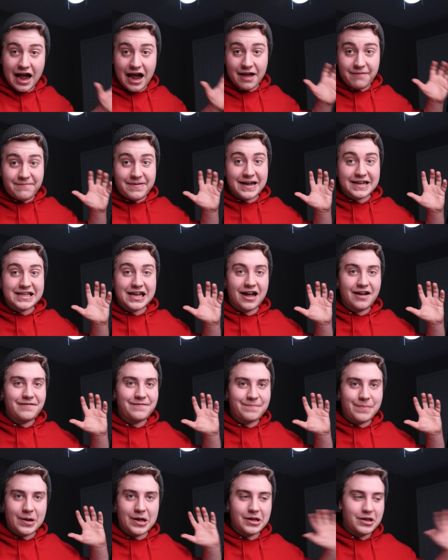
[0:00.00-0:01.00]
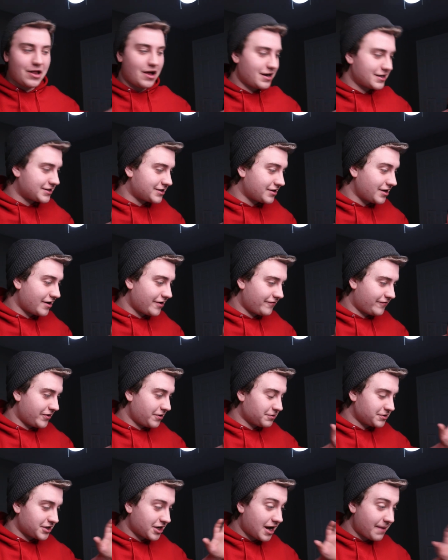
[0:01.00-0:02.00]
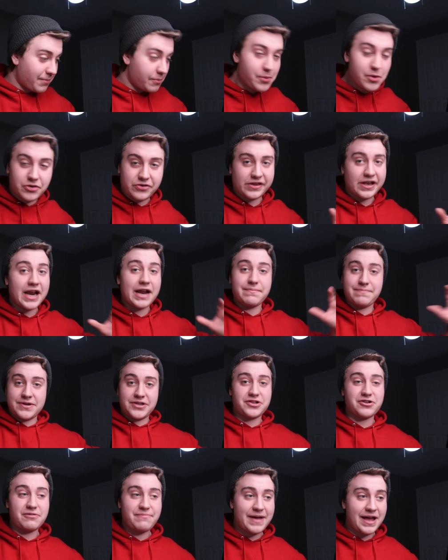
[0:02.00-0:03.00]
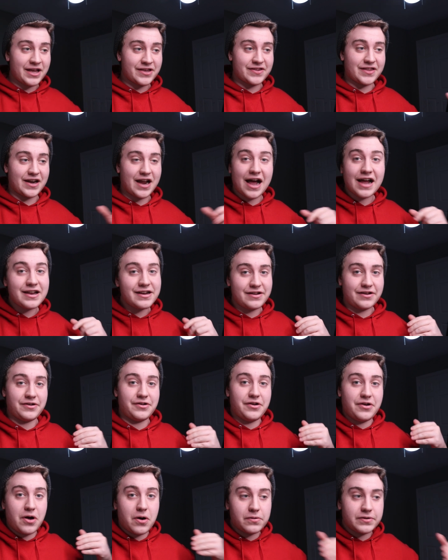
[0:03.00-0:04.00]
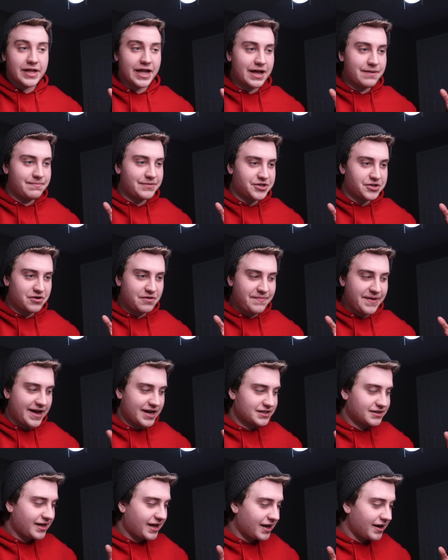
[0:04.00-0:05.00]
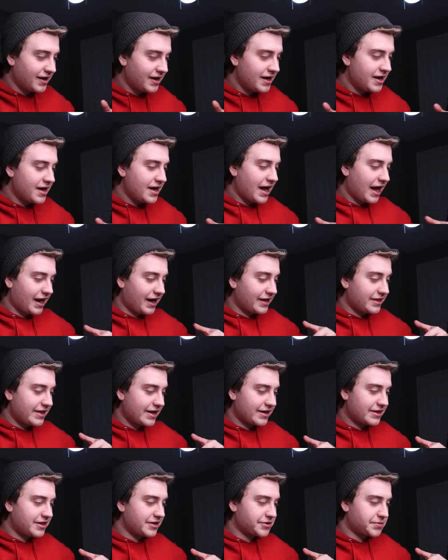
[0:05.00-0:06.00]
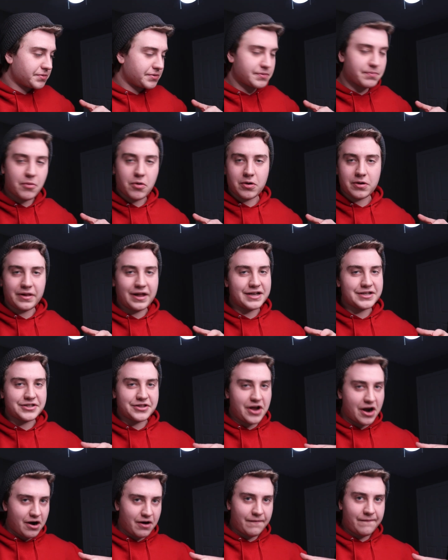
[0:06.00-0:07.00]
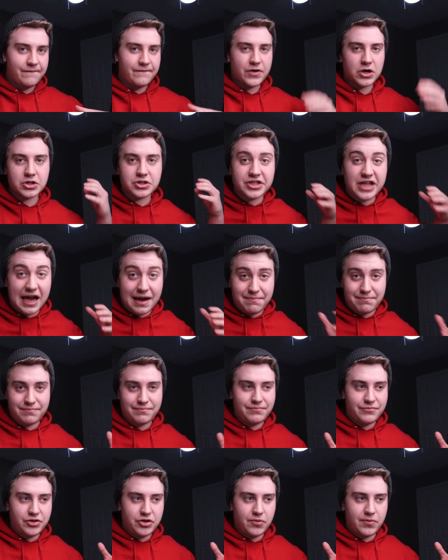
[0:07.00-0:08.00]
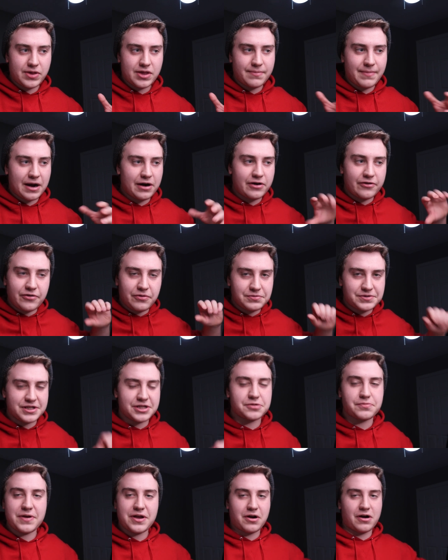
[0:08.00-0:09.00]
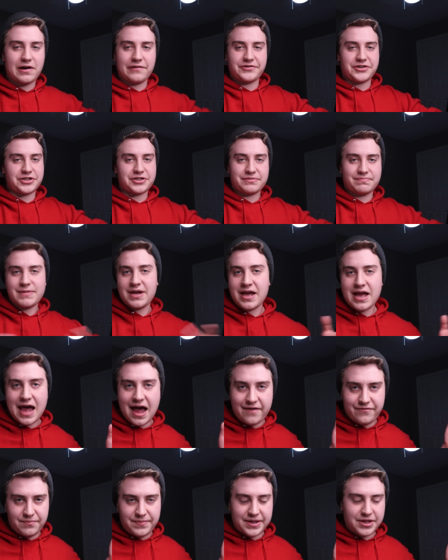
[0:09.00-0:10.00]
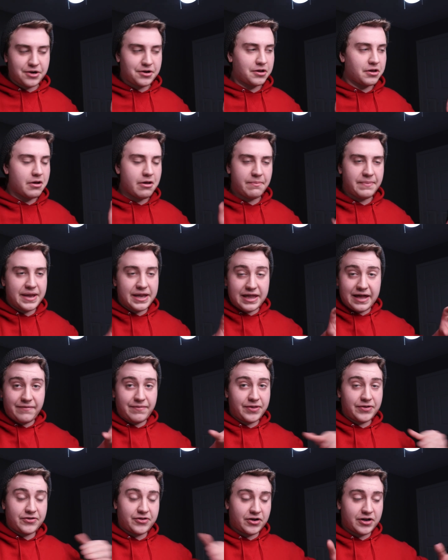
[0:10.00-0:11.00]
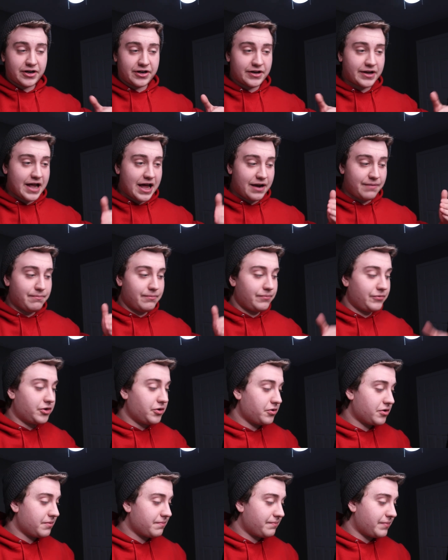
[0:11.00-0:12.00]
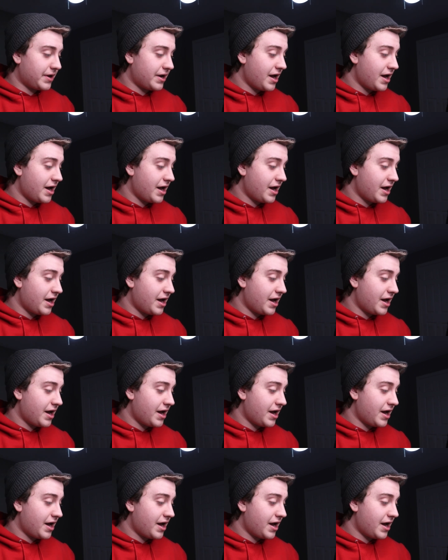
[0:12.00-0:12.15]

I picked up a lot of stuff. There was a couple booths that had mystery packs that I didn't know they had mystery packs at. And I think this was more or less their first time doing them. I don't know if it was this week or I've just haven't been there in a little bit and they've been starting to kind of do them.